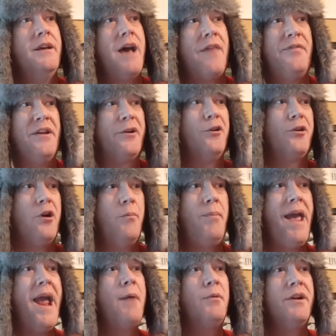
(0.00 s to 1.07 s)
I think Kurt
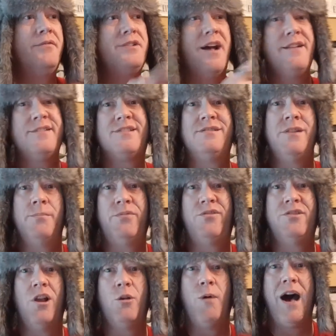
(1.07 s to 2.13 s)
Cobain would have done some
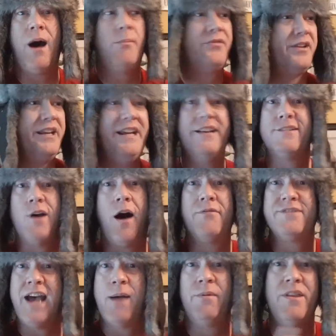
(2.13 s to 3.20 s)
solo albums in his off
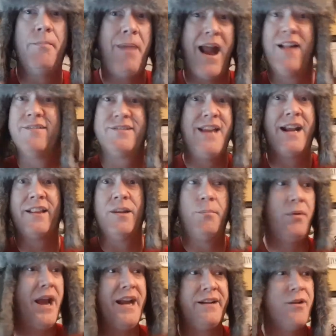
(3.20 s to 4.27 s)
time when the band's taking the
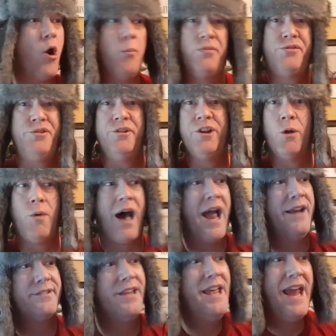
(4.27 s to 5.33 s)
break, home studio
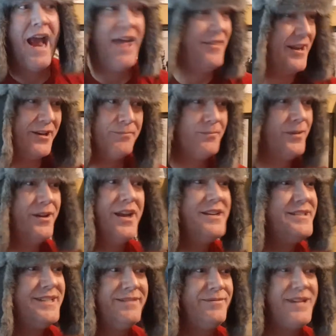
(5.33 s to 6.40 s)
wise, and then
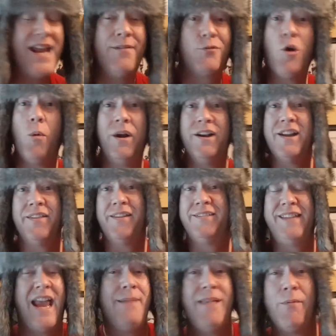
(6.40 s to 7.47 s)
Dave Grohl would have done the same.